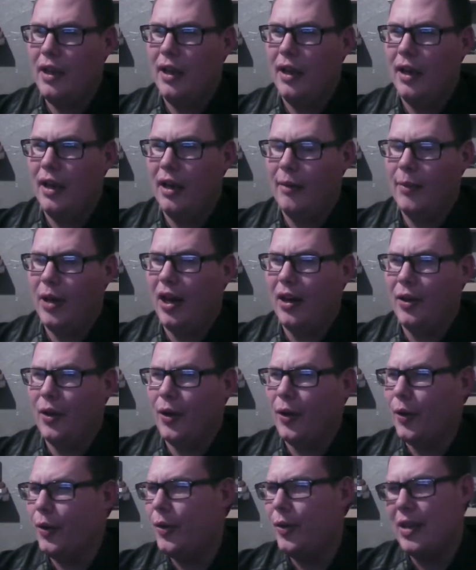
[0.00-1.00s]
on
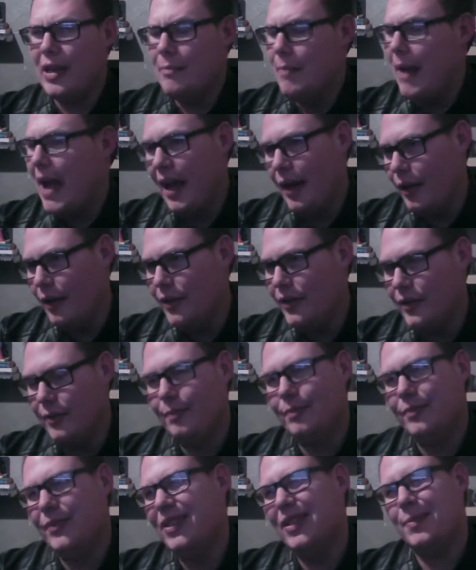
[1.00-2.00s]
earthly matters,
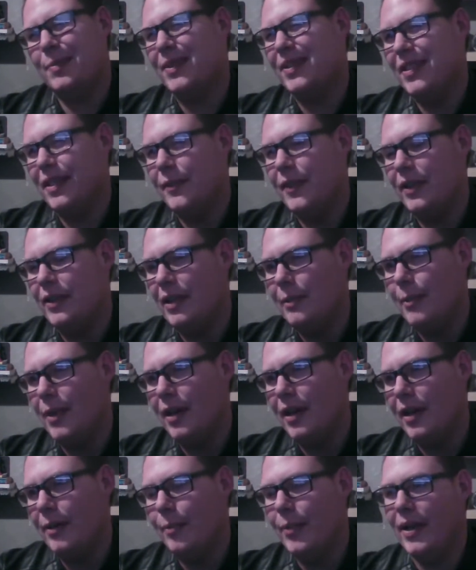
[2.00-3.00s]
specifically
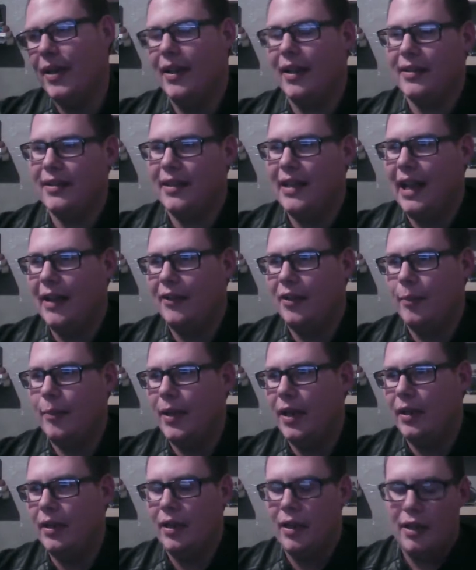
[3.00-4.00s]
money, but doesn't have to
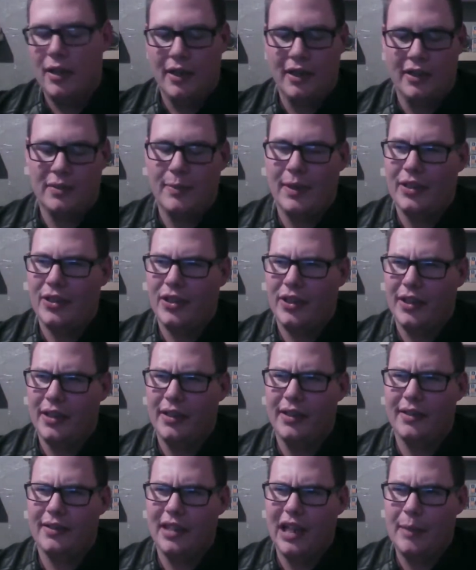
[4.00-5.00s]
be, especially in
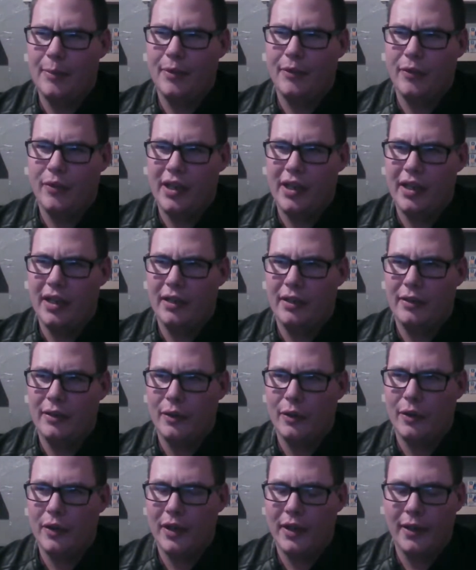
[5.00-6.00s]
this type of reading.
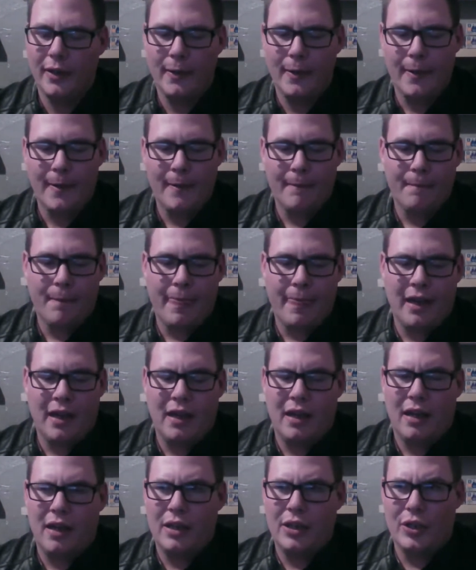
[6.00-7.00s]
Okay,
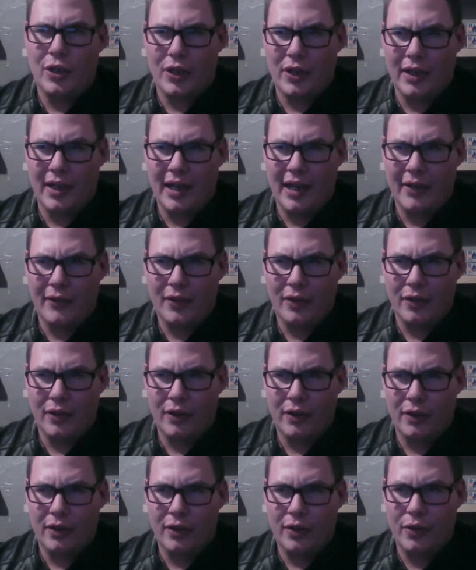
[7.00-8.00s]
you're going to have to
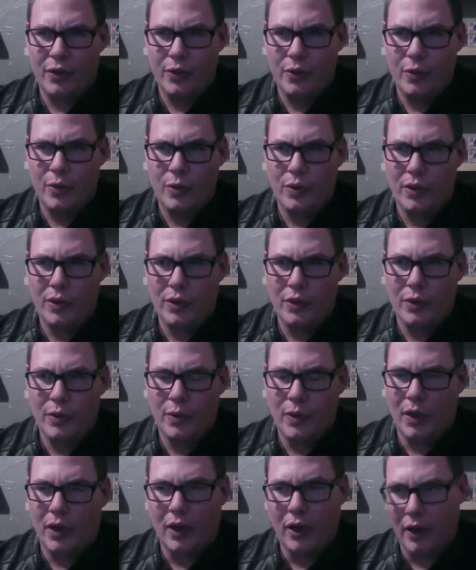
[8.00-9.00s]
learn who
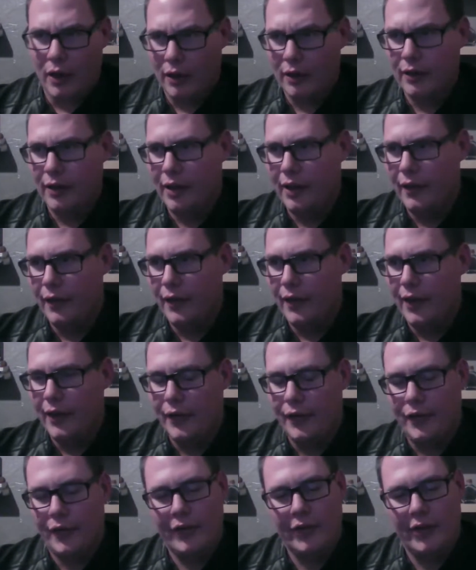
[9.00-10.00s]
you are in
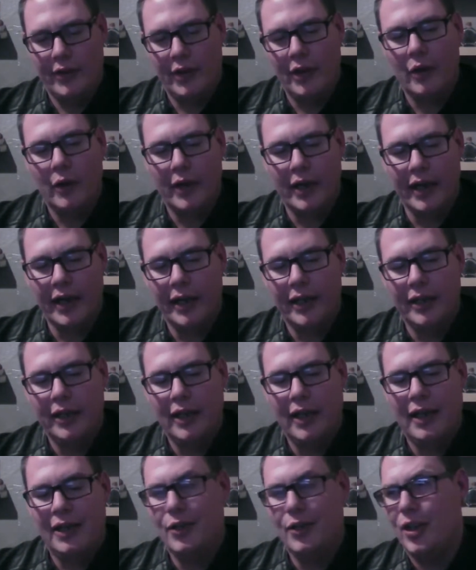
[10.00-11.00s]
this. Okay,
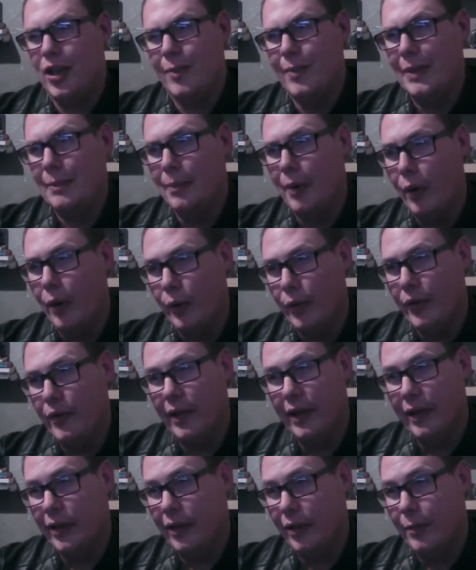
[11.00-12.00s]
you could be both.
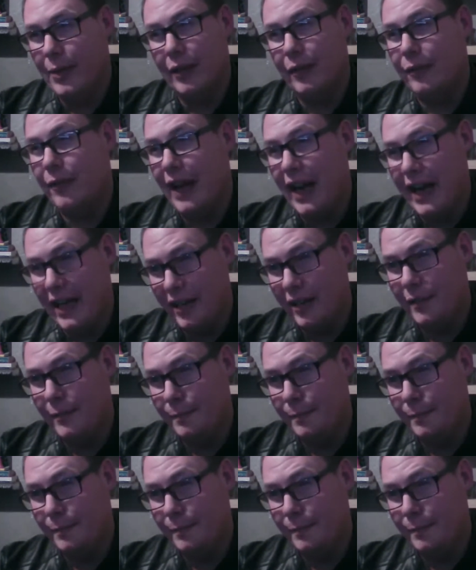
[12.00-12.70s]
It could be a fight.